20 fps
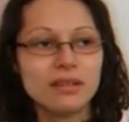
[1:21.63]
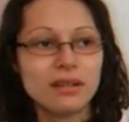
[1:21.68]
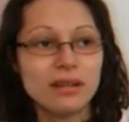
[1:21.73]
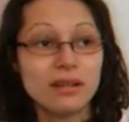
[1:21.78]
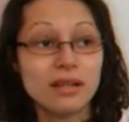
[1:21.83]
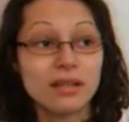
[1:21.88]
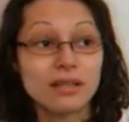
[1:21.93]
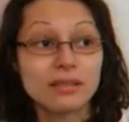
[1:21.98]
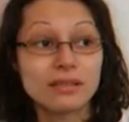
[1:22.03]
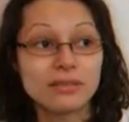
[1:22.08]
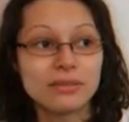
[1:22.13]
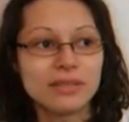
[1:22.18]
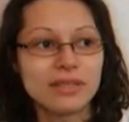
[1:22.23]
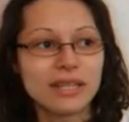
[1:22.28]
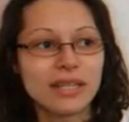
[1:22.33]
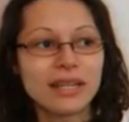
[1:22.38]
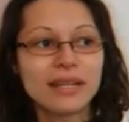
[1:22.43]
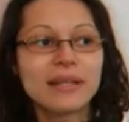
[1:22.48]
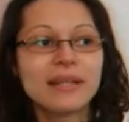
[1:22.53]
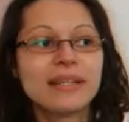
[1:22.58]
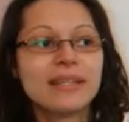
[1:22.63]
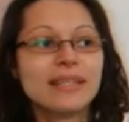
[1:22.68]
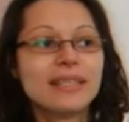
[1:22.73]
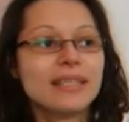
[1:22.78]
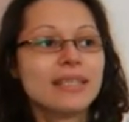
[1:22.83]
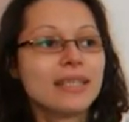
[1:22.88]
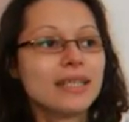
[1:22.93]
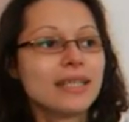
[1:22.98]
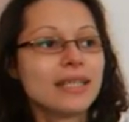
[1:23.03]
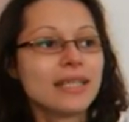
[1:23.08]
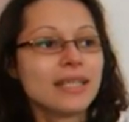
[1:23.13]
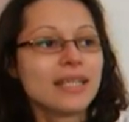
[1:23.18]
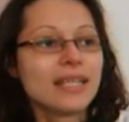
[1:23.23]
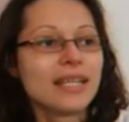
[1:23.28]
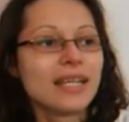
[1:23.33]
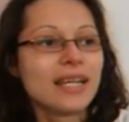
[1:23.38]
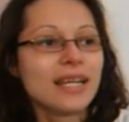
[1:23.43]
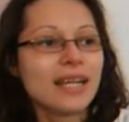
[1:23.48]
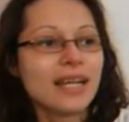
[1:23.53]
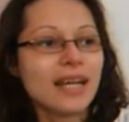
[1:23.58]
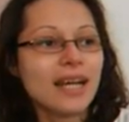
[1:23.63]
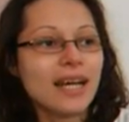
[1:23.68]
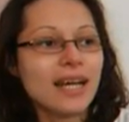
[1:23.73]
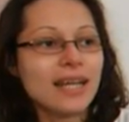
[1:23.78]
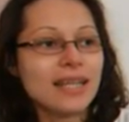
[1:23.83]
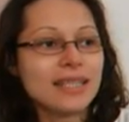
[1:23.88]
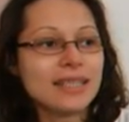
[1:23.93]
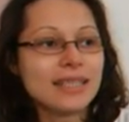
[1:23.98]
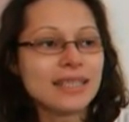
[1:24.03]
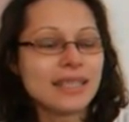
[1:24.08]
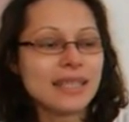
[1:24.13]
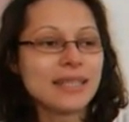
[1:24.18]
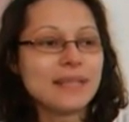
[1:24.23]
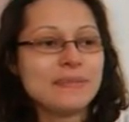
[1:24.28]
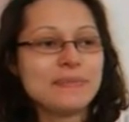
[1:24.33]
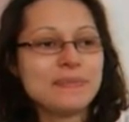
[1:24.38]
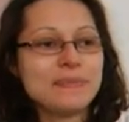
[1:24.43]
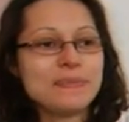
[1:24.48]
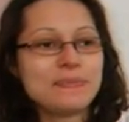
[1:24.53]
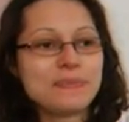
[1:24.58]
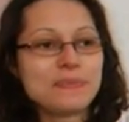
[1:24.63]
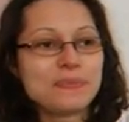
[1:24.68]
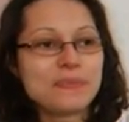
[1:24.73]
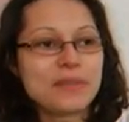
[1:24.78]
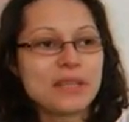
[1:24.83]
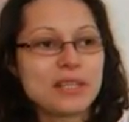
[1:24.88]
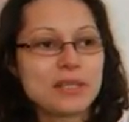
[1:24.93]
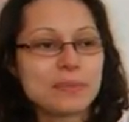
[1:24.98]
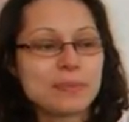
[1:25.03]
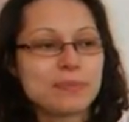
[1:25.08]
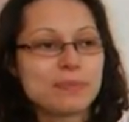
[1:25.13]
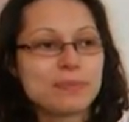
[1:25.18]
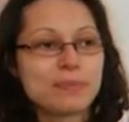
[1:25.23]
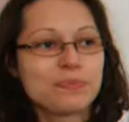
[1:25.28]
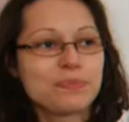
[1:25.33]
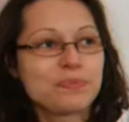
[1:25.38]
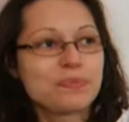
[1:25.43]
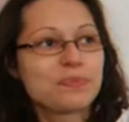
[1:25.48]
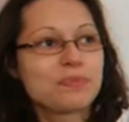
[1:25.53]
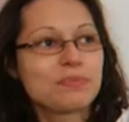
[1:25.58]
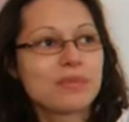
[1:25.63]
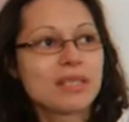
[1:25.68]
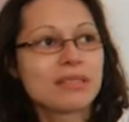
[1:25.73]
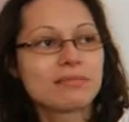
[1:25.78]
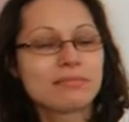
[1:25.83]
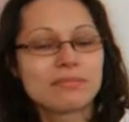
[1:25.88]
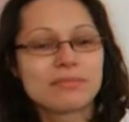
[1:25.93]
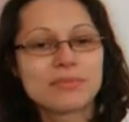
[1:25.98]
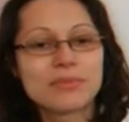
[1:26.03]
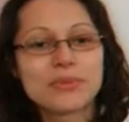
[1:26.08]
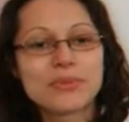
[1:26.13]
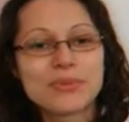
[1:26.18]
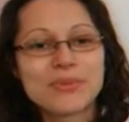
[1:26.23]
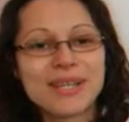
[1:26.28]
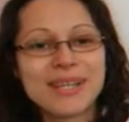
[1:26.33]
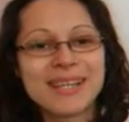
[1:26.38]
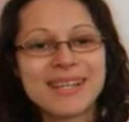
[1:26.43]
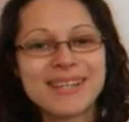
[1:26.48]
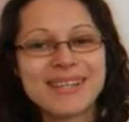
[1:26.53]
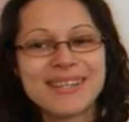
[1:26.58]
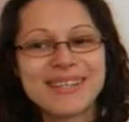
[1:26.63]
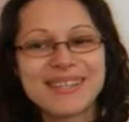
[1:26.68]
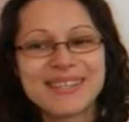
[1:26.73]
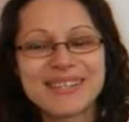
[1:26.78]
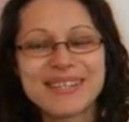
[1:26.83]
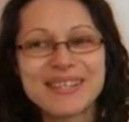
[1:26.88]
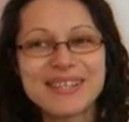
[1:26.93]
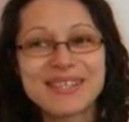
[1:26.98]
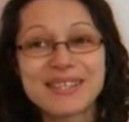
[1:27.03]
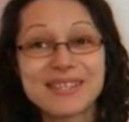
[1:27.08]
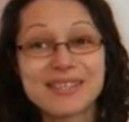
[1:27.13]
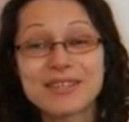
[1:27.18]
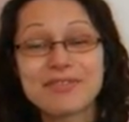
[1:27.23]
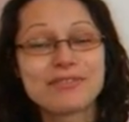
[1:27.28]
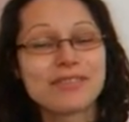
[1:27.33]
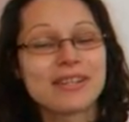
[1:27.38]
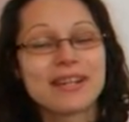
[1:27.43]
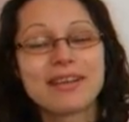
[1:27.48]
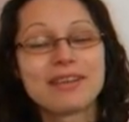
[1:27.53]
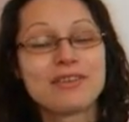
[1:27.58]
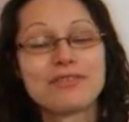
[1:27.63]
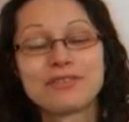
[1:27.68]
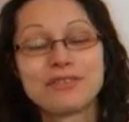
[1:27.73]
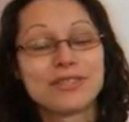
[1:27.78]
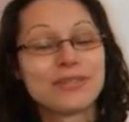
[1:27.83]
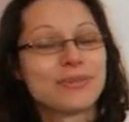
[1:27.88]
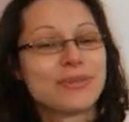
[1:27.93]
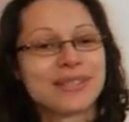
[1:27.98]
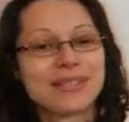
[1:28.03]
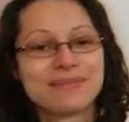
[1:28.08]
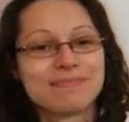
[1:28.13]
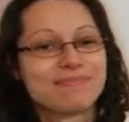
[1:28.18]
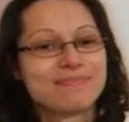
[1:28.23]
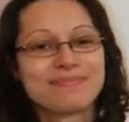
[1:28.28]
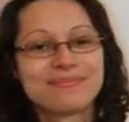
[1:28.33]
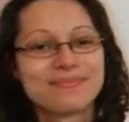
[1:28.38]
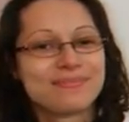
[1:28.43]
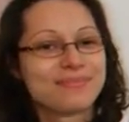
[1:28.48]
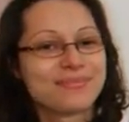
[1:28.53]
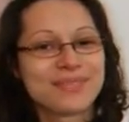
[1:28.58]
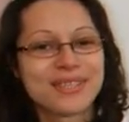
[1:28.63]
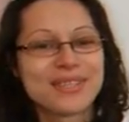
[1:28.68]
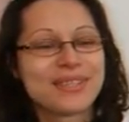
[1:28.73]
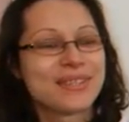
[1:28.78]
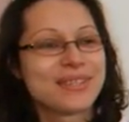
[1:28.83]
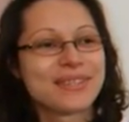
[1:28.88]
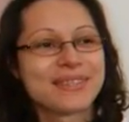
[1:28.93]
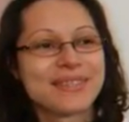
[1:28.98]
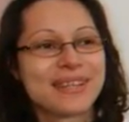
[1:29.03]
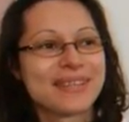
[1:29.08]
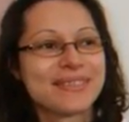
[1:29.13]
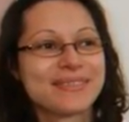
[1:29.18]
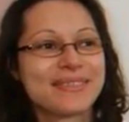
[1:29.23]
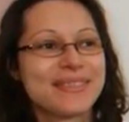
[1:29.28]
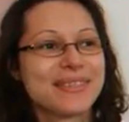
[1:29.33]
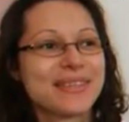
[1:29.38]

I like doing that, and it's been it's something I love doing, you know,